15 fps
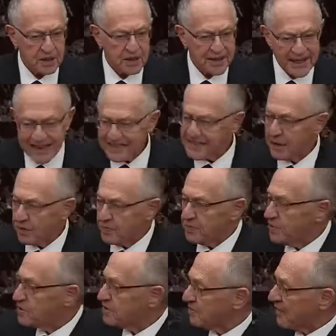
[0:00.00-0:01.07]
That's how
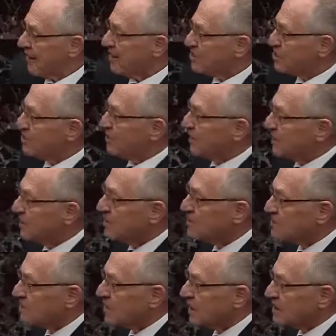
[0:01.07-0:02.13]
abuse of power should be
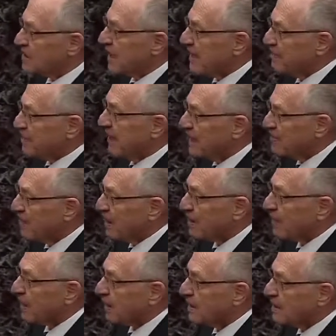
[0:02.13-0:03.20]
used, as campaign
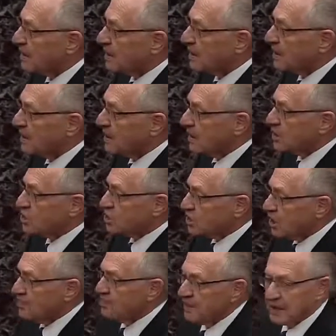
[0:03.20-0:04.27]
rhetoric. It
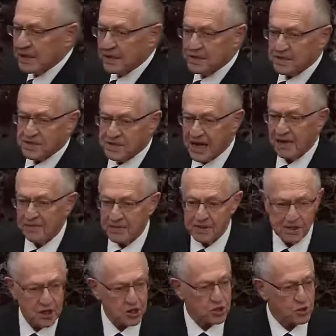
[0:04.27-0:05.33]
should be in
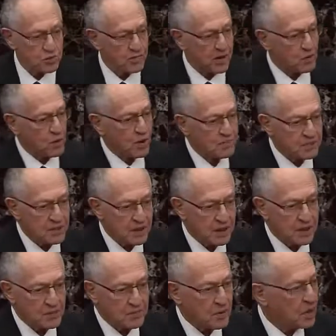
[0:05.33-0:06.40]
statements issued by one
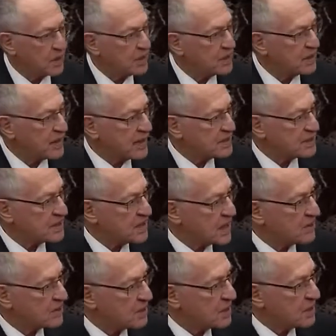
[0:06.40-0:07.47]
political party against the
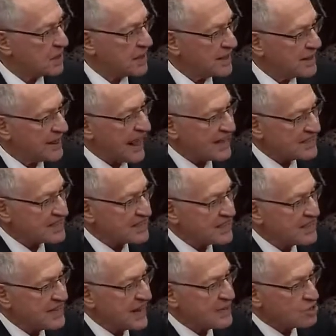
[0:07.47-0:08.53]
other. That's
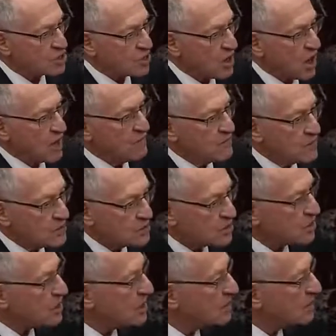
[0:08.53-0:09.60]
the nature of the
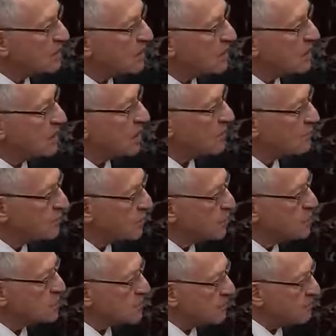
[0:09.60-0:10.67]
term.
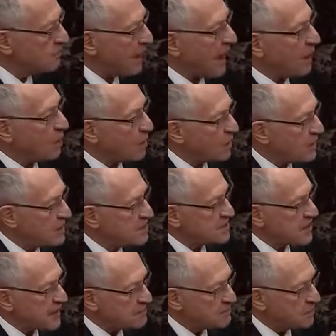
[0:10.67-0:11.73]
Abuse of power is
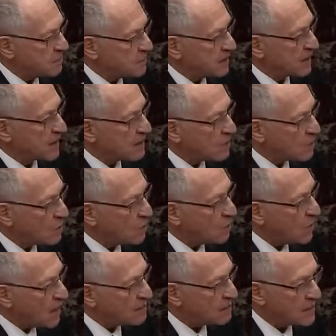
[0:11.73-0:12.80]
a political
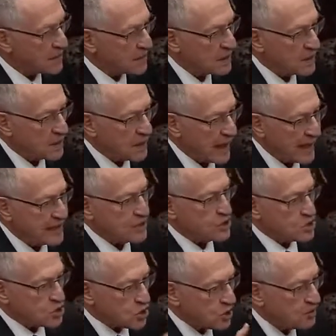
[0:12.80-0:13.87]
weapon, and it
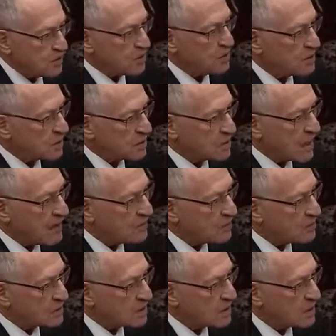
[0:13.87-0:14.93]
should be
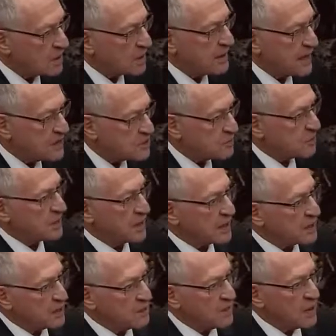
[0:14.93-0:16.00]
leveled against
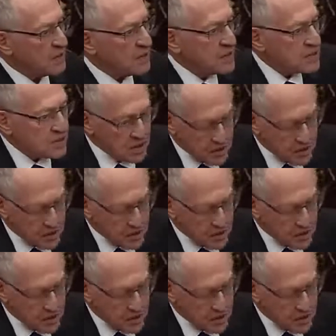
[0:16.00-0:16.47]
political opponents.